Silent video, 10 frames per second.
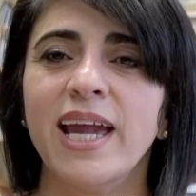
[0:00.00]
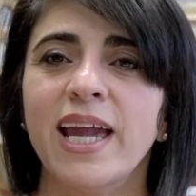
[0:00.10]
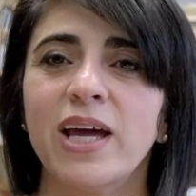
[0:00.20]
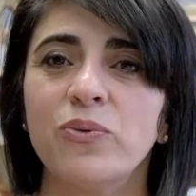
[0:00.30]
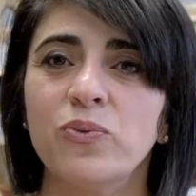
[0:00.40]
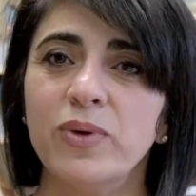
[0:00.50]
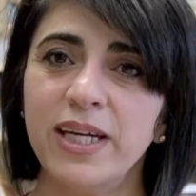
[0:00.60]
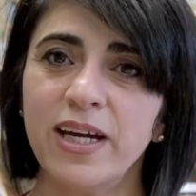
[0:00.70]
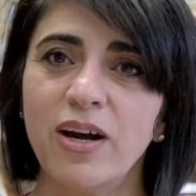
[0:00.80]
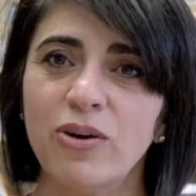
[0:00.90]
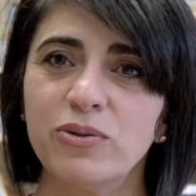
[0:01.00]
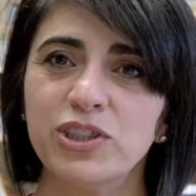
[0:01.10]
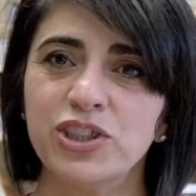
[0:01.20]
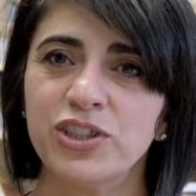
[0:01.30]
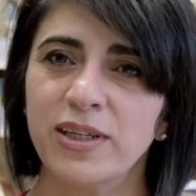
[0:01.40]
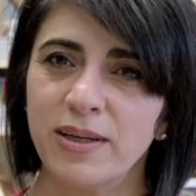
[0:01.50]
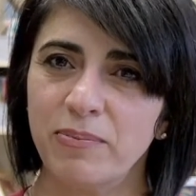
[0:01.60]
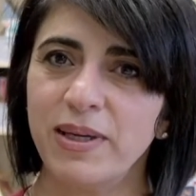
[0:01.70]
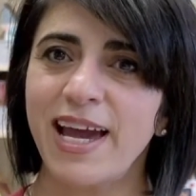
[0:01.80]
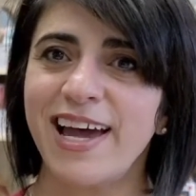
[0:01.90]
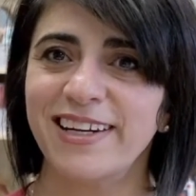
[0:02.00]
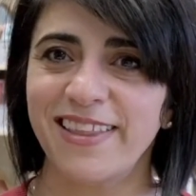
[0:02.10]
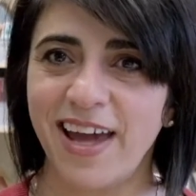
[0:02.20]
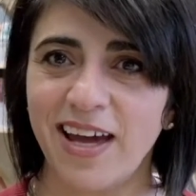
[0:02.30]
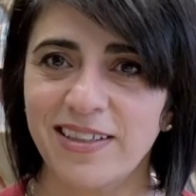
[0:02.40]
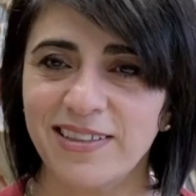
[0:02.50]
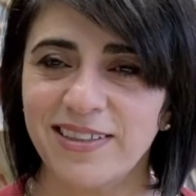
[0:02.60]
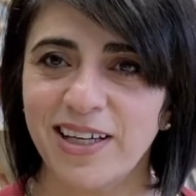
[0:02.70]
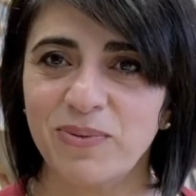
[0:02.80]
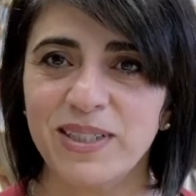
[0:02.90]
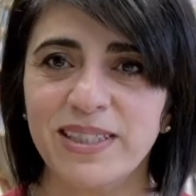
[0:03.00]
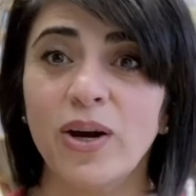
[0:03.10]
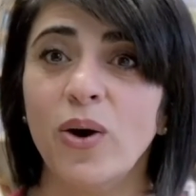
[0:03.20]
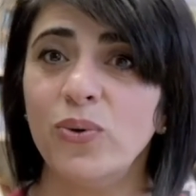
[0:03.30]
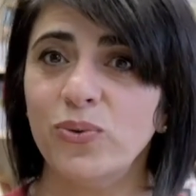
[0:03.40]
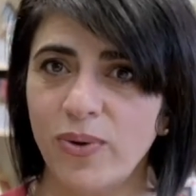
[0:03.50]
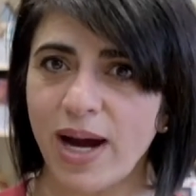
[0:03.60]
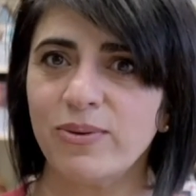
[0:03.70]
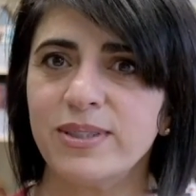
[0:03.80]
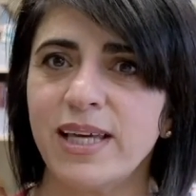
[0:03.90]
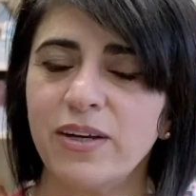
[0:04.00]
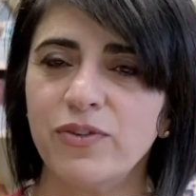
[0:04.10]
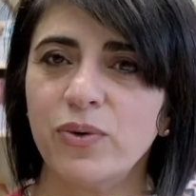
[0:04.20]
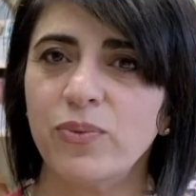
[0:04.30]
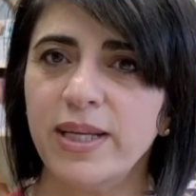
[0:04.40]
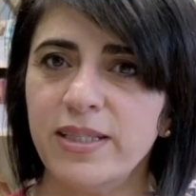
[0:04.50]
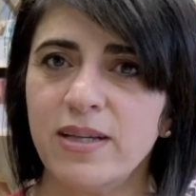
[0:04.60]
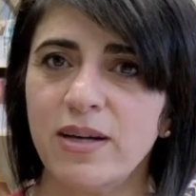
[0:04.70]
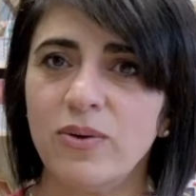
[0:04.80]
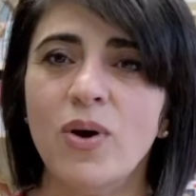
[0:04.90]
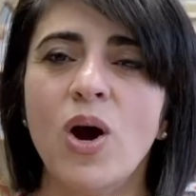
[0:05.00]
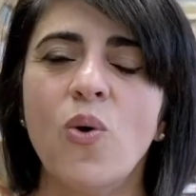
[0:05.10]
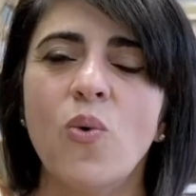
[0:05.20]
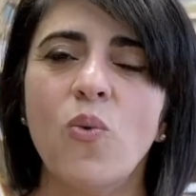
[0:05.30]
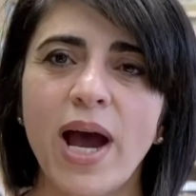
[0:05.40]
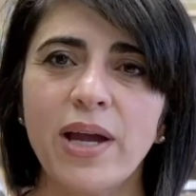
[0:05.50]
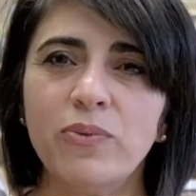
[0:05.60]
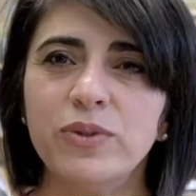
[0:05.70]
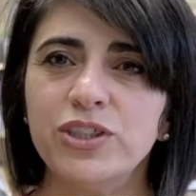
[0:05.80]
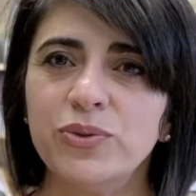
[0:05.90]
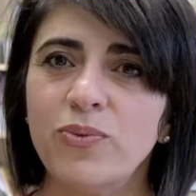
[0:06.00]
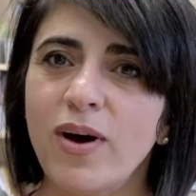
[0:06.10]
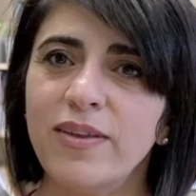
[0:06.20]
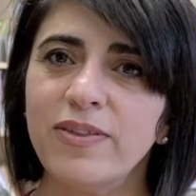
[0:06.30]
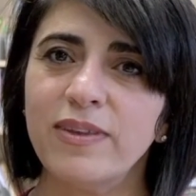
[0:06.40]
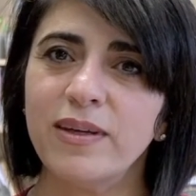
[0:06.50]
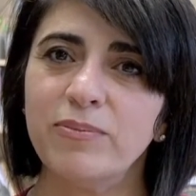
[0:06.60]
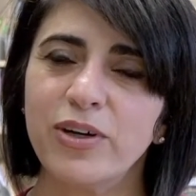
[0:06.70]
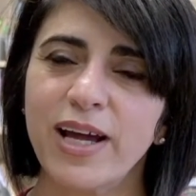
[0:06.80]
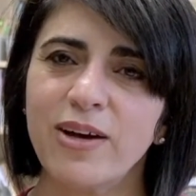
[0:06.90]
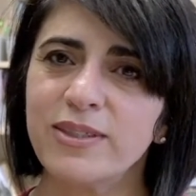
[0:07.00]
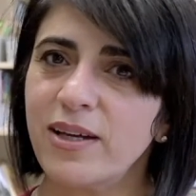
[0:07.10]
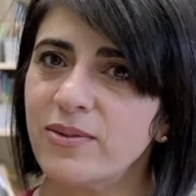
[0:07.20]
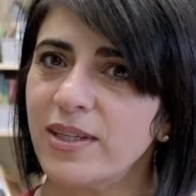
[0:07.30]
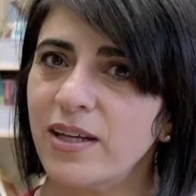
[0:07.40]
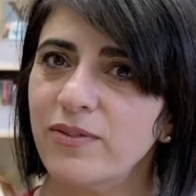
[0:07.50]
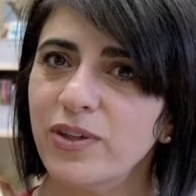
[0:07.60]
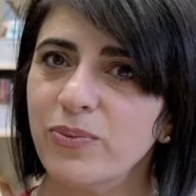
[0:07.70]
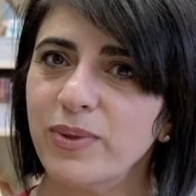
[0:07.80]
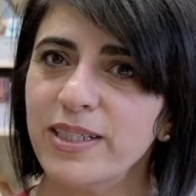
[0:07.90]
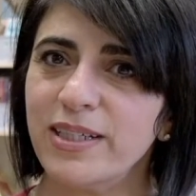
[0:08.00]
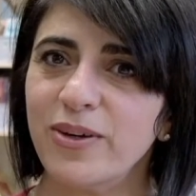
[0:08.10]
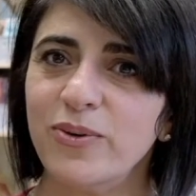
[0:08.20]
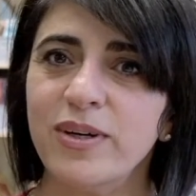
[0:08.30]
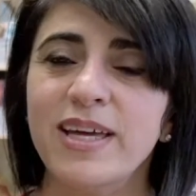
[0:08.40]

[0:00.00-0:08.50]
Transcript: And we coach beyond that. And we say, ooh, outside of your window. Why would you want the birdhouse outside of your window?